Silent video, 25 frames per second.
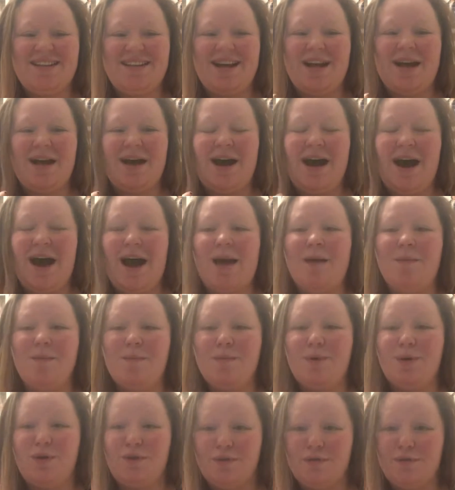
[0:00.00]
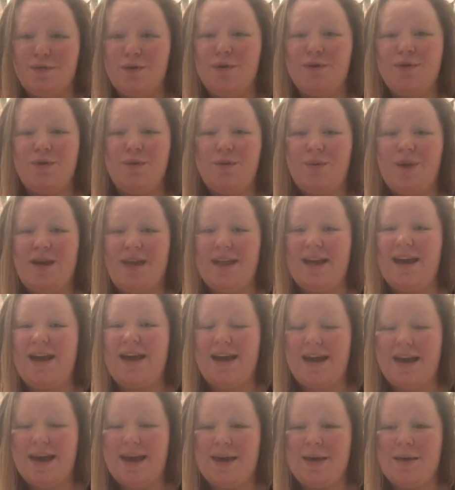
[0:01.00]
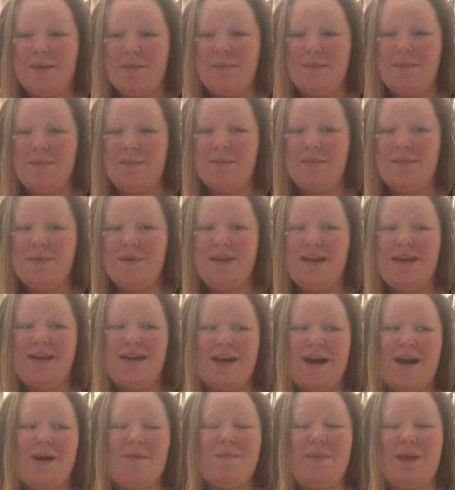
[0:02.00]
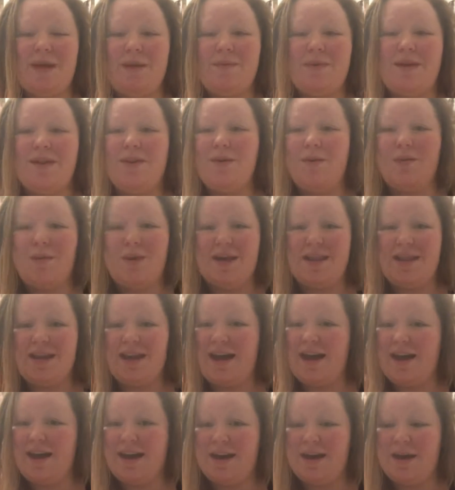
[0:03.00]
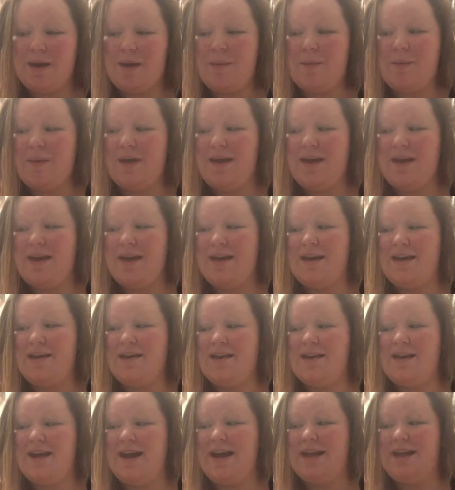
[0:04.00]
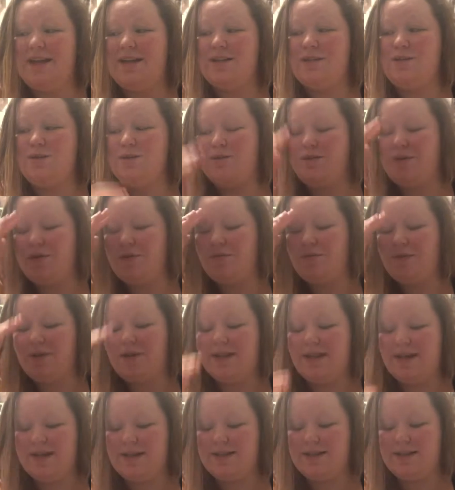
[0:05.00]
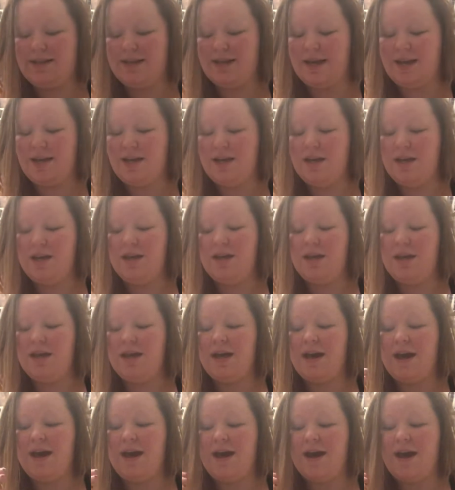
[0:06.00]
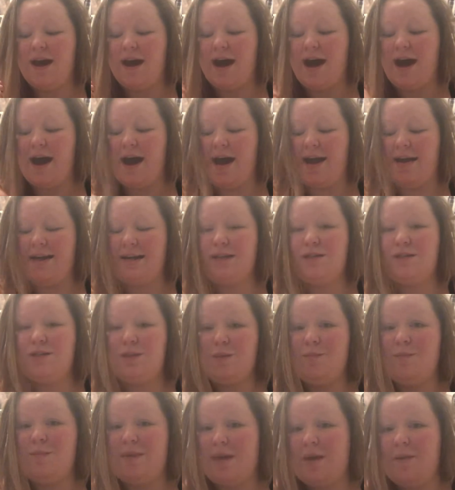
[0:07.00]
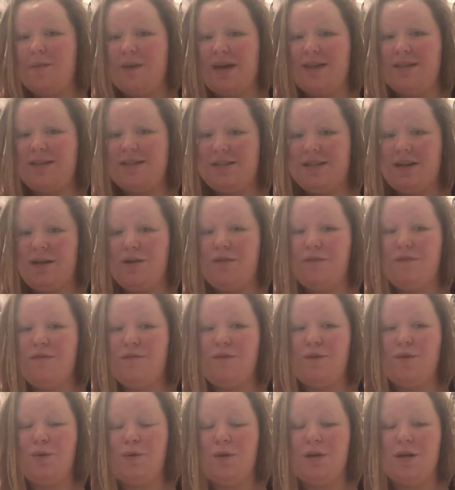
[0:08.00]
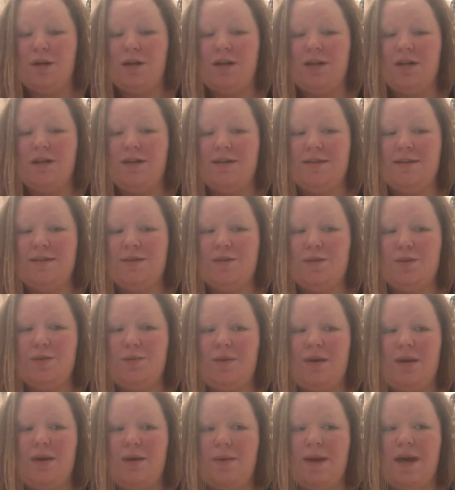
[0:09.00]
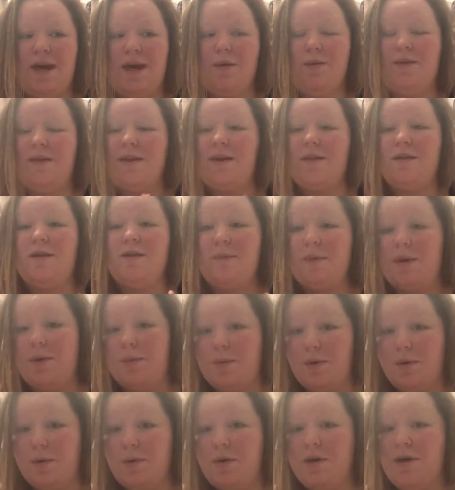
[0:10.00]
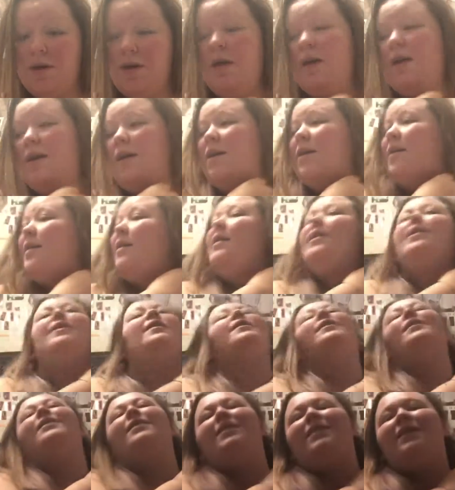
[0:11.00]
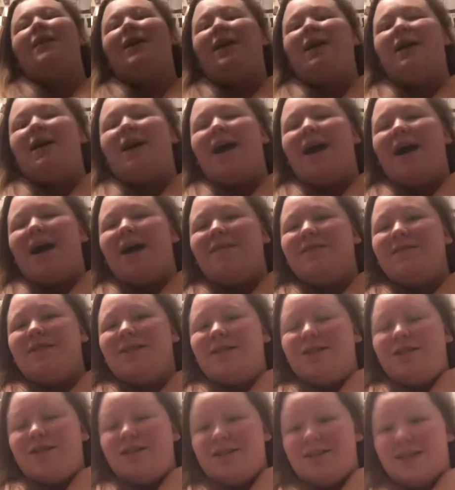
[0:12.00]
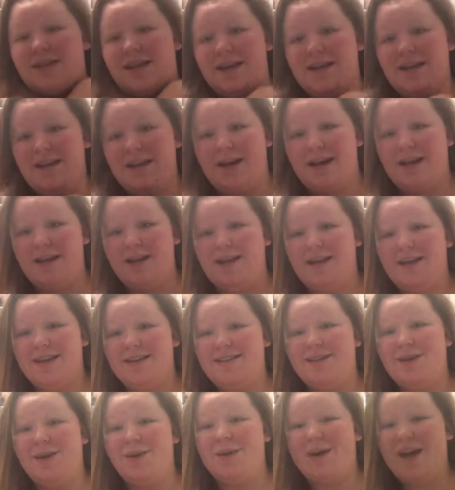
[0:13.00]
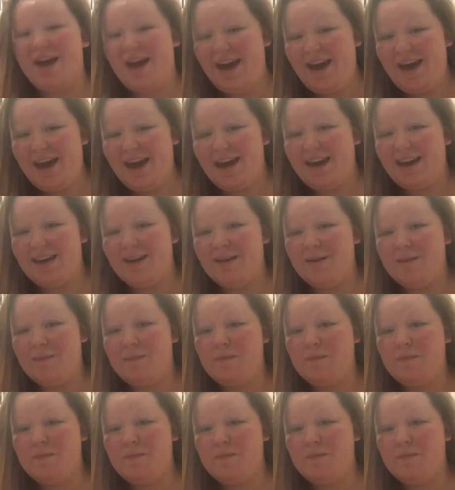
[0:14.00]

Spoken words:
that I'm beautiful the way that I am. Like, God made me the way that I am, and I need to start realizing that I need to be myself in order to be okay with other people. Like, I have to understand that it's okay